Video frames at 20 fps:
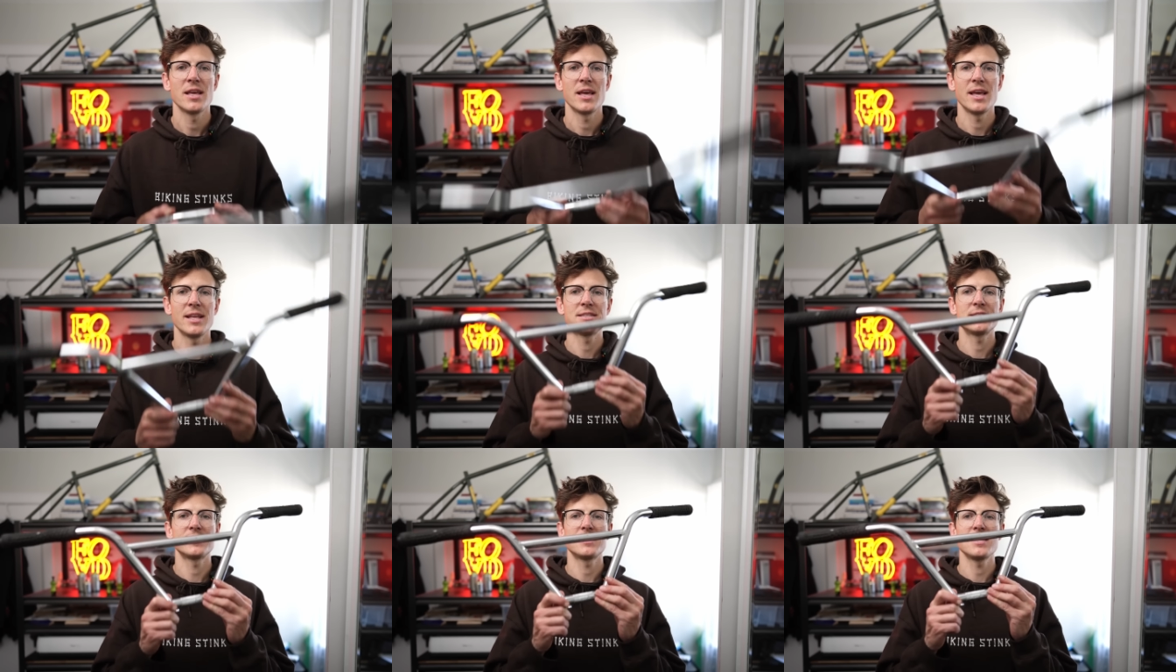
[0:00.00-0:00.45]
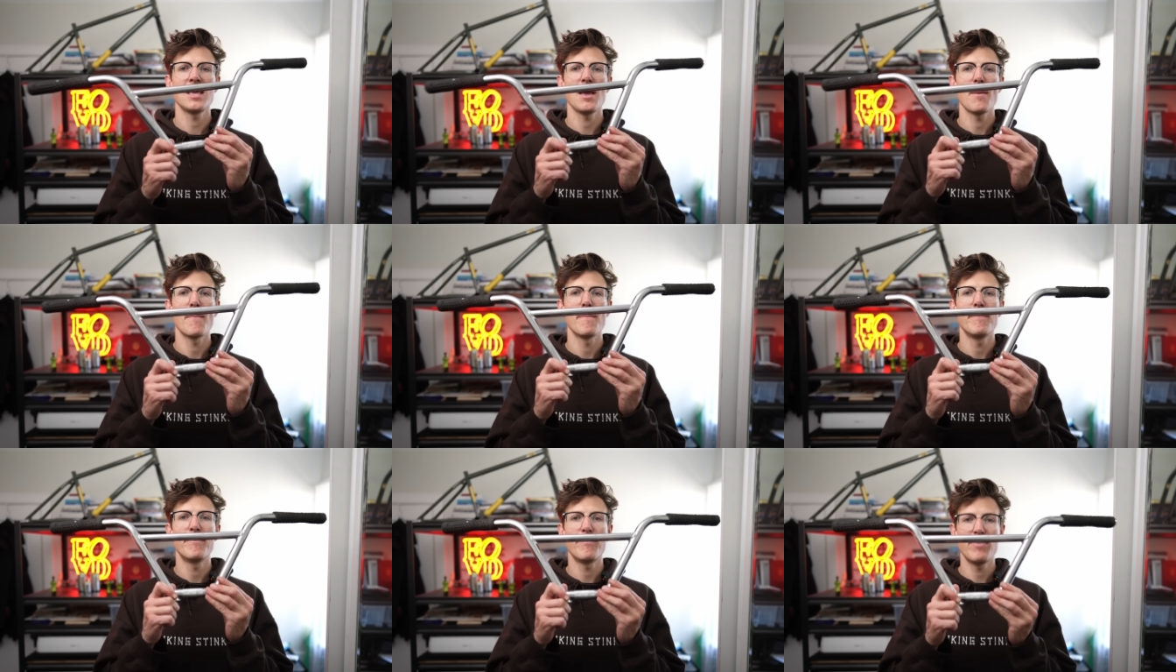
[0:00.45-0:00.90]
It's
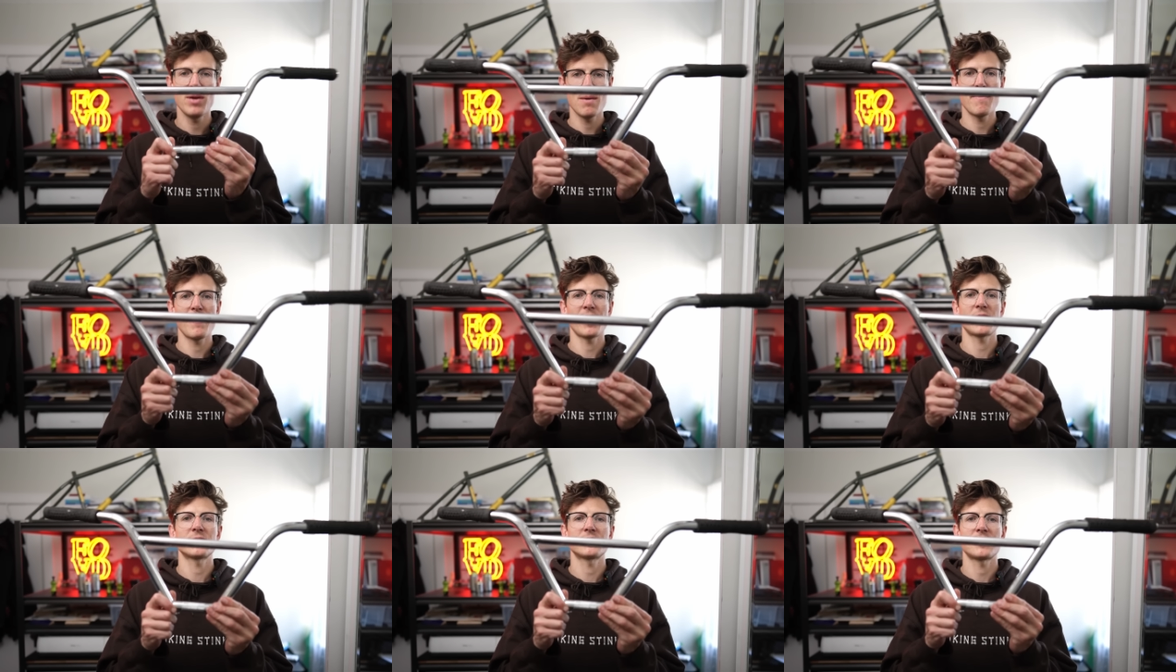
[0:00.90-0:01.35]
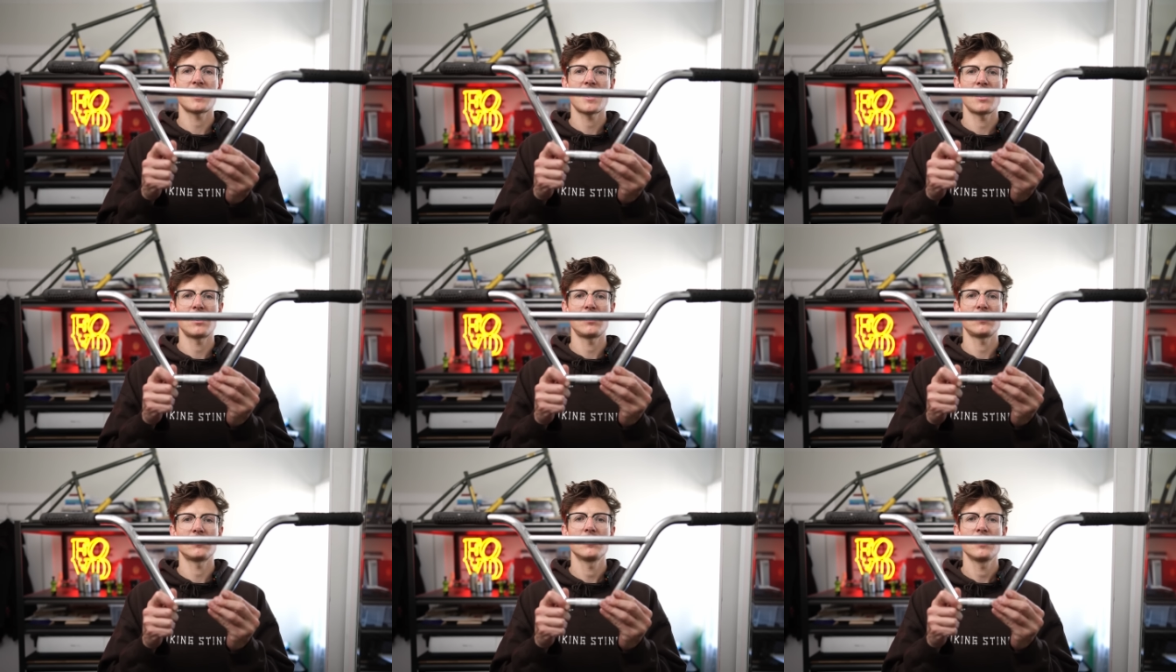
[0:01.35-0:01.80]
the
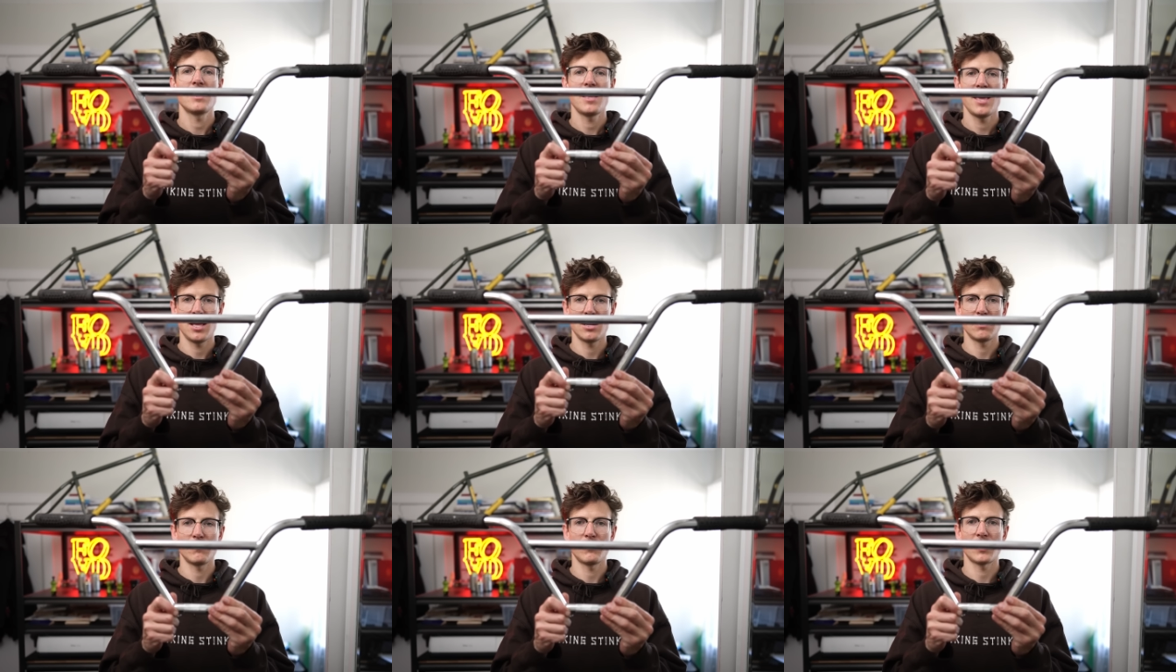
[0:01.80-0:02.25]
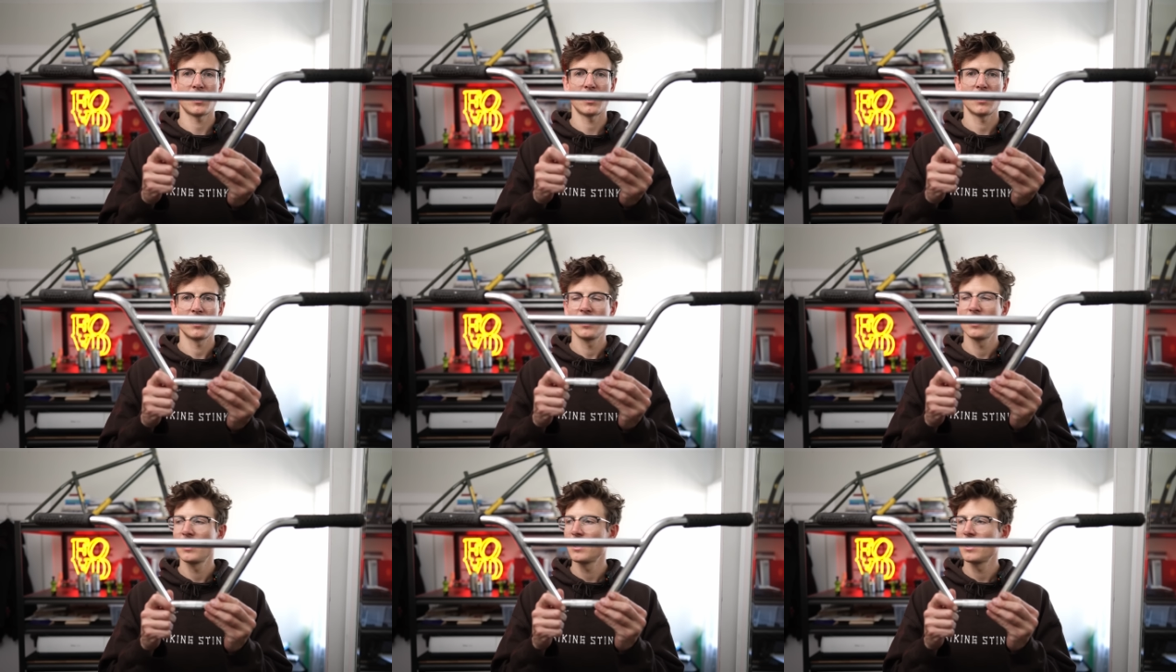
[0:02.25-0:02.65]
BMX-style handlebar.